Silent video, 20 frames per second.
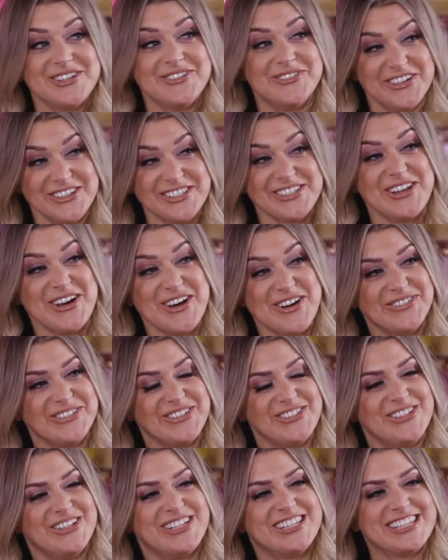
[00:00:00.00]
She was
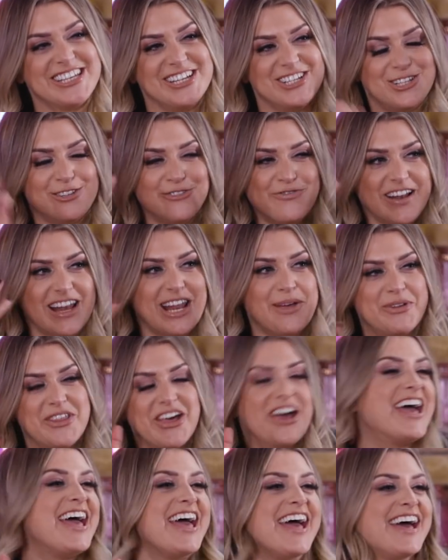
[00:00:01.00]
nervous. You can see she's fiddling with
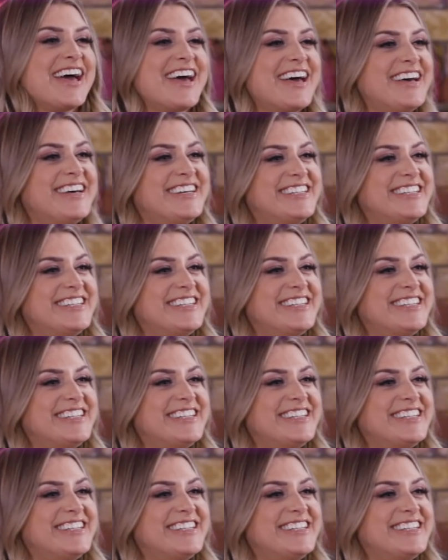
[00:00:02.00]
her hair.